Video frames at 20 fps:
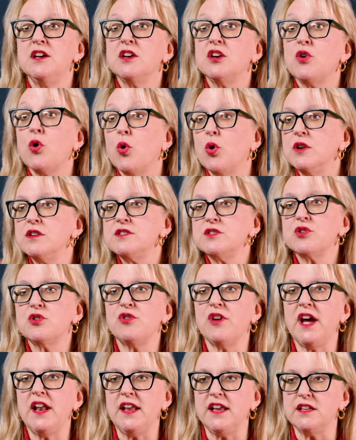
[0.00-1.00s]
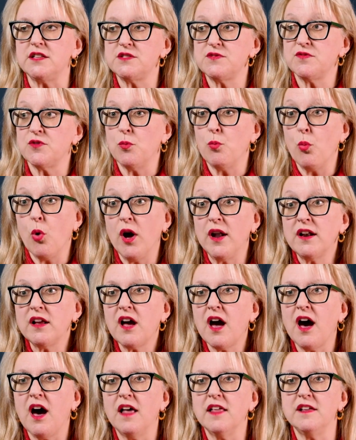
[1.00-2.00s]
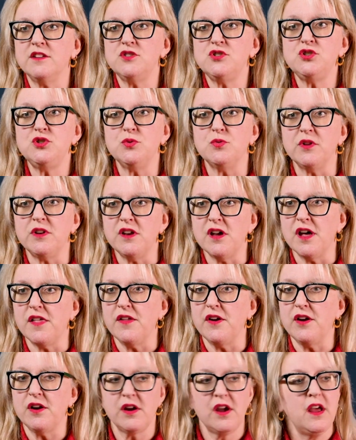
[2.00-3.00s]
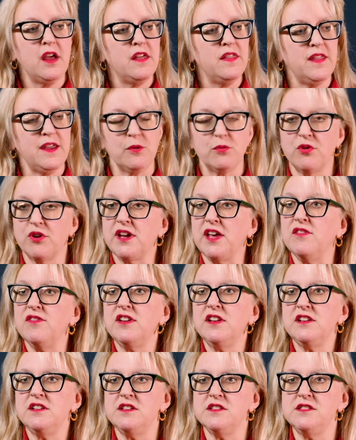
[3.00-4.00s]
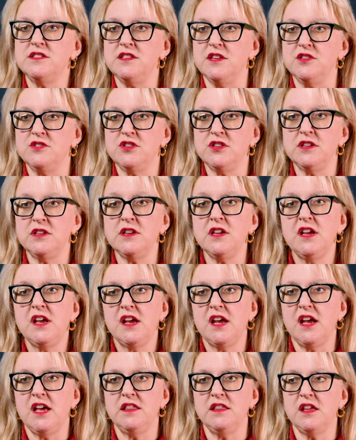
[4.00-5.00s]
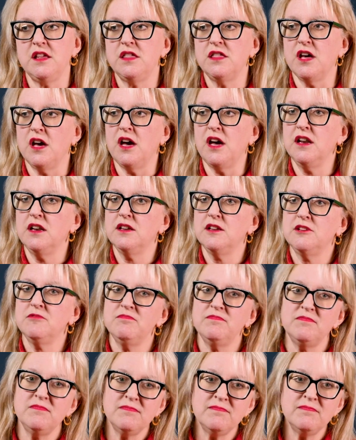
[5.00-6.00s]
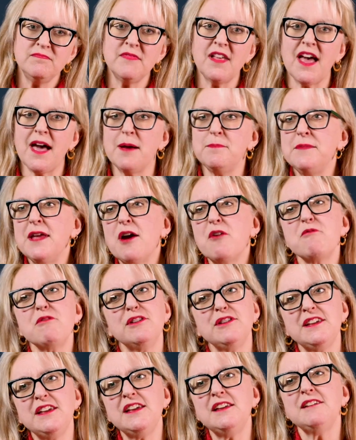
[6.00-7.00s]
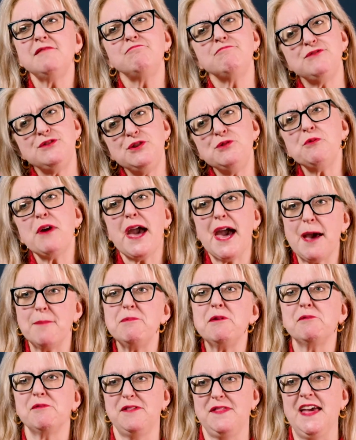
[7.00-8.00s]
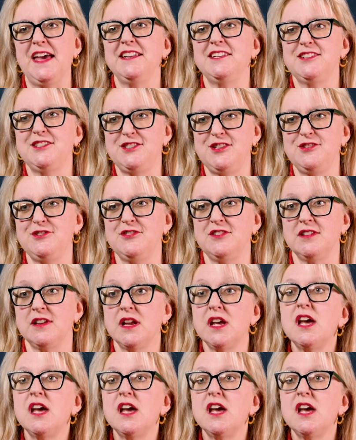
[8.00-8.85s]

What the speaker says: course credits from one college to another. They were given a decision and they thought, I'm not really too happy with that decision.